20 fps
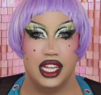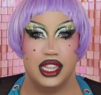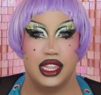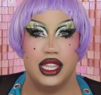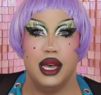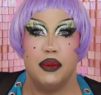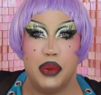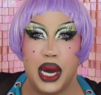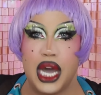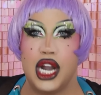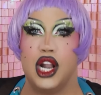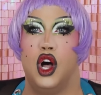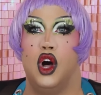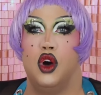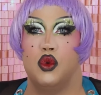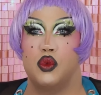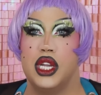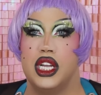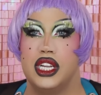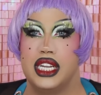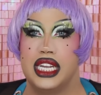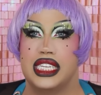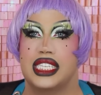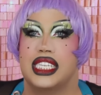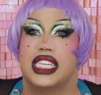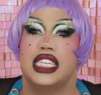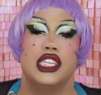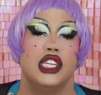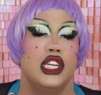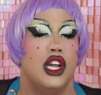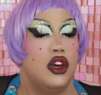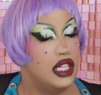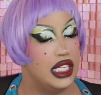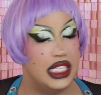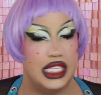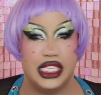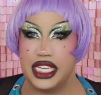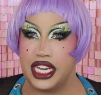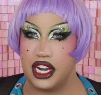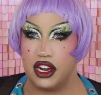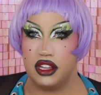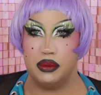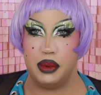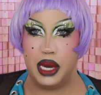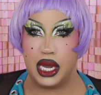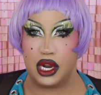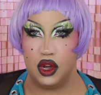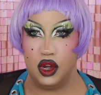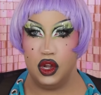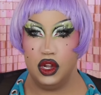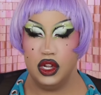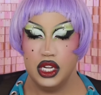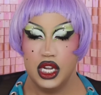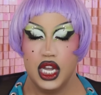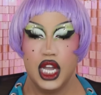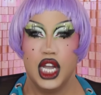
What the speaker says: the butthole realness? Because you know this is the year of the butthole.